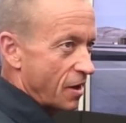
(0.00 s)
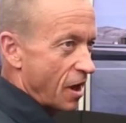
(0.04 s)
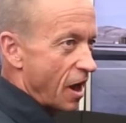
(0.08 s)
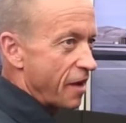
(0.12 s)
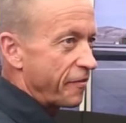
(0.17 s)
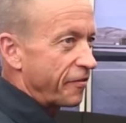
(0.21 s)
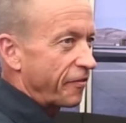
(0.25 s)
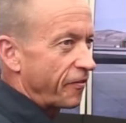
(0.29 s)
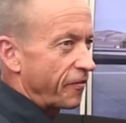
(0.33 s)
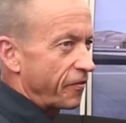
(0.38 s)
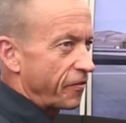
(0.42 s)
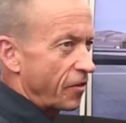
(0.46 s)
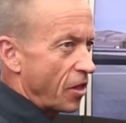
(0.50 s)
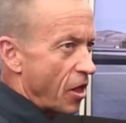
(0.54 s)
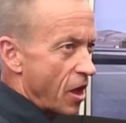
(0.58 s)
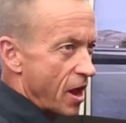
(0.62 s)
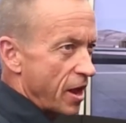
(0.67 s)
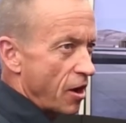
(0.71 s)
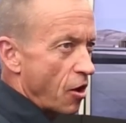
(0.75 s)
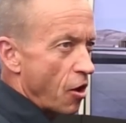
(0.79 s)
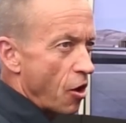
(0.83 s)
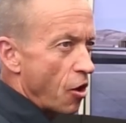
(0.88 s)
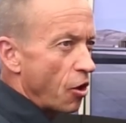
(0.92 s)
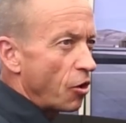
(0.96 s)
I
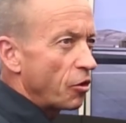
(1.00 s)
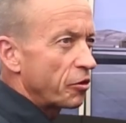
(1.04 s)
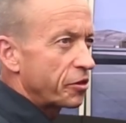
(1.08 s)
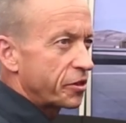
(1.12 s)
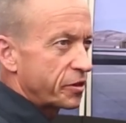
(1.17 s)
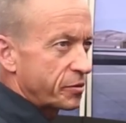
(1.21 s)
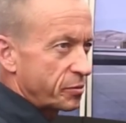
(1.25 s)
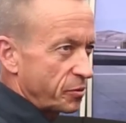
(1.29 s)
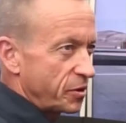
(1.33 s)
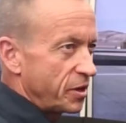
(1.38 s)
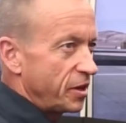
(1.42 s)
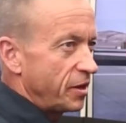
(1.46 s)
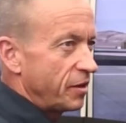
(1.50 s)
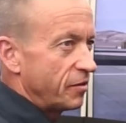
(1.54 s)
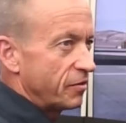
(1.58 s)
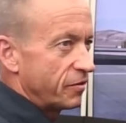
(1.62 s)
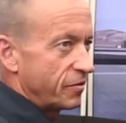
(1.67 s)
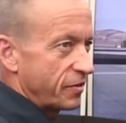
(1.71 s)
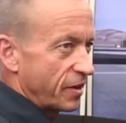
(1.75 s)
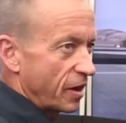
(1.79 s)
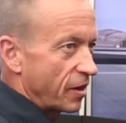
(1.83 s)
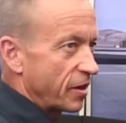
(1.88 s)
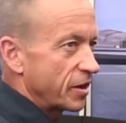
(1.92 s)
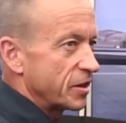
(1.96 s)
fly all three
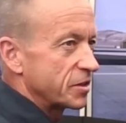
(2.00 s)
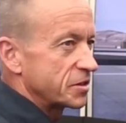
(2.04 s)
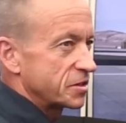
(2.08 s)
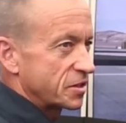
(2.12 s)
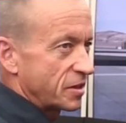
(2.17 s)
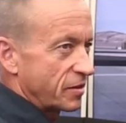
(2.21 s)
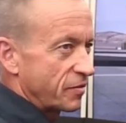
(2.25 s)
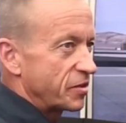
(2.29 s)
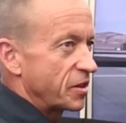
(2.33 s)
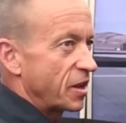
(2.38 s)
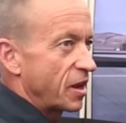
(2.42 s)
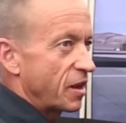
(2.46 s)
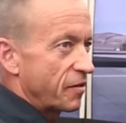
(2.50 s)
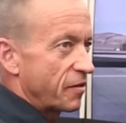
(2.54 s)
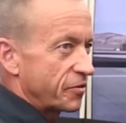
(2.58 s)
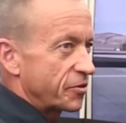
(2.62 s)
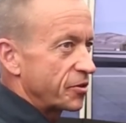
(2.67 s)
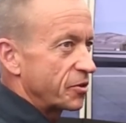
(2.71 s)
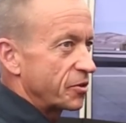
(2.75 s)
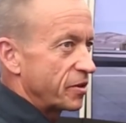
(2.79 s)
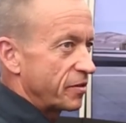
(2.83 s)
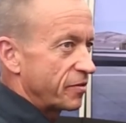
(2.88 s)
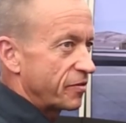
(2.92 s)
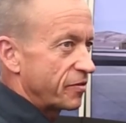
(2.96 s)
variants of the
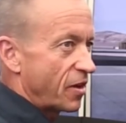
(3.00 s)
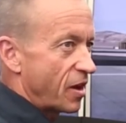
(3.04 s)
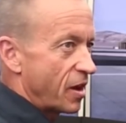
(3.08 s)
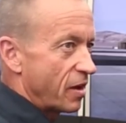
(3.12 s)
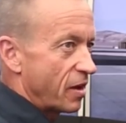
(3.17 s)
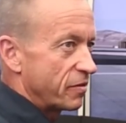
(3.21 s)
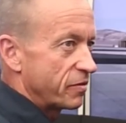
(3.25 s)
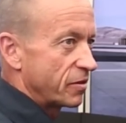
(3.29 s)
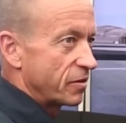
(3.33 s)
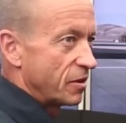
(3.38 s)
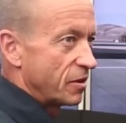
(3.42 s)
F-35.